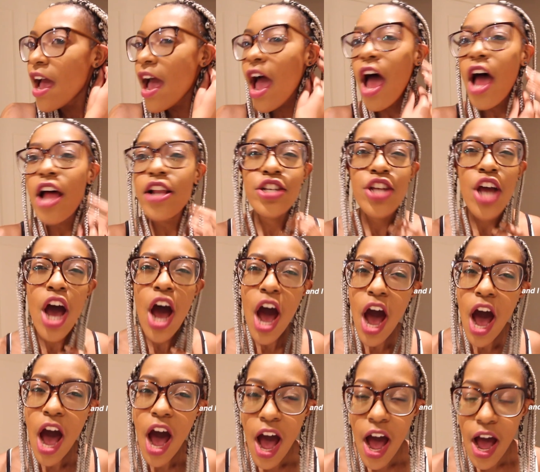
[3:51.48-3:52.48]
and
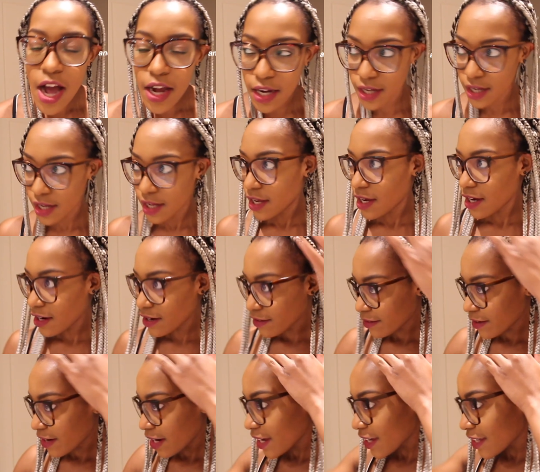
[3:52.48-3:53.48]
tuck. All
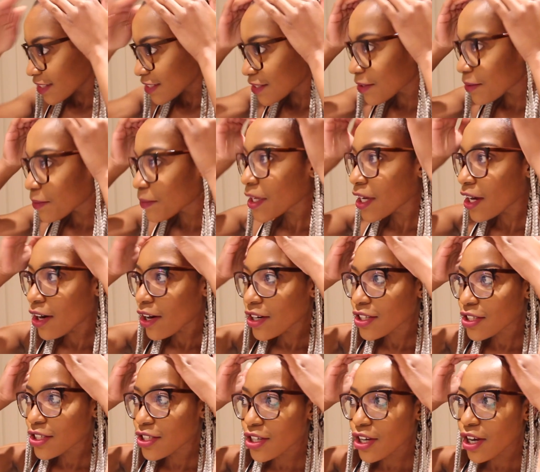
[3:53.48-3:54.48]
right, so we
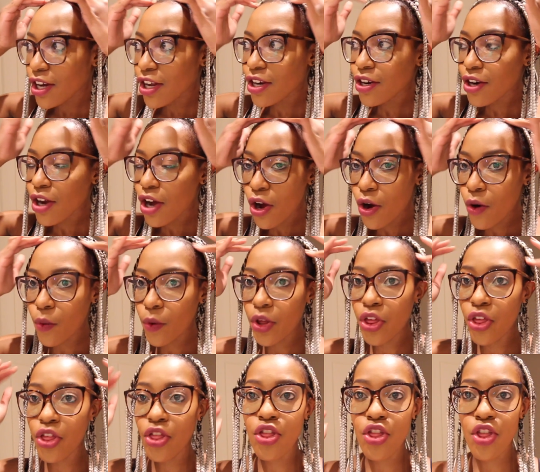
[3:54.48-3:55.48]
are done
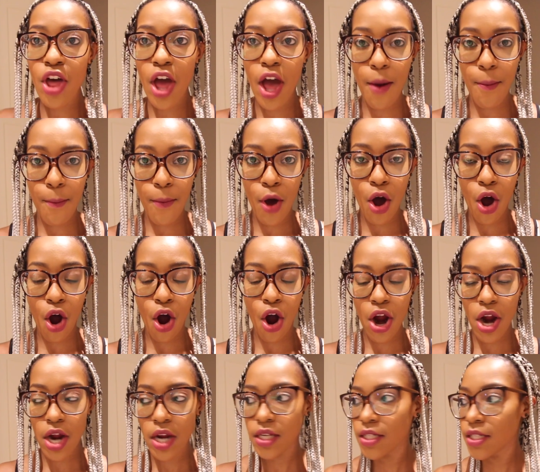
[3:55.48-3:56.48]
with that
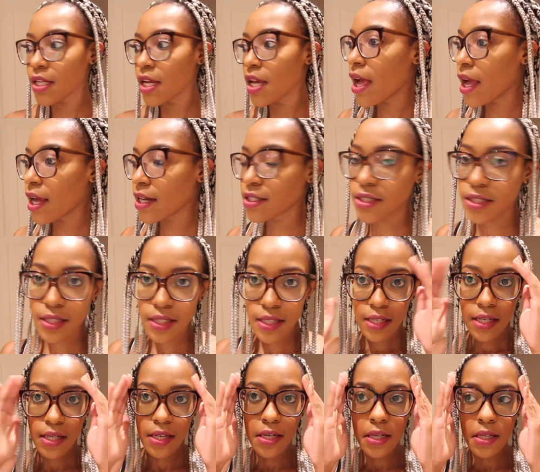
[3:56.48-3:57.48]
part. I actually
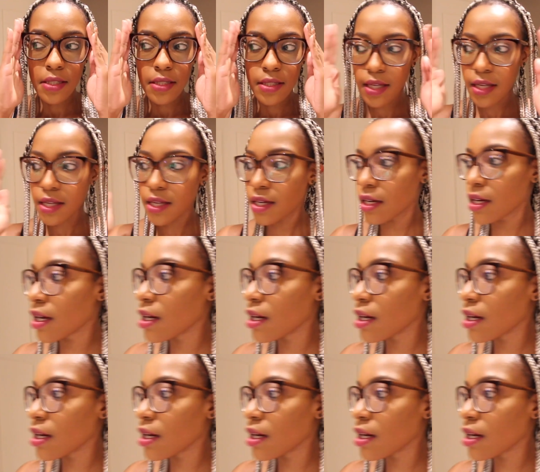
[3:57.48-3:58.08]
need a second